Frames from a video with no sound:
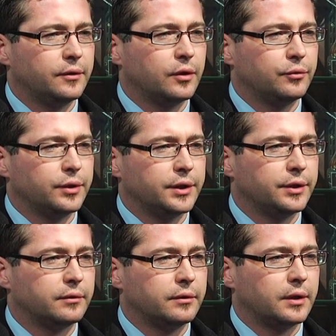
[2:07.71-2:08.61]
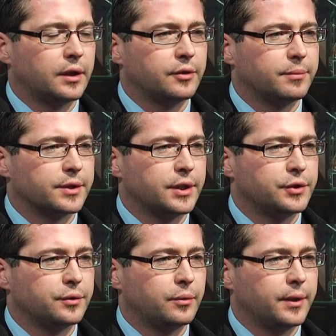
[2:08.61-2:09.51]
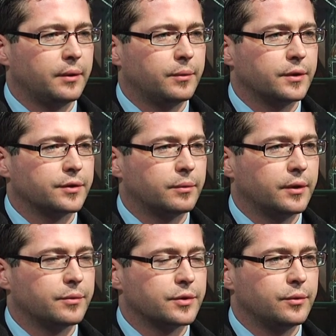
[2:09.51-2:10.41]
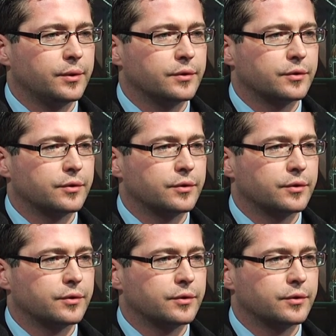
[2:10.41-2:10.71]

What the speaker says: not really 100% sure where he was or what he was doing.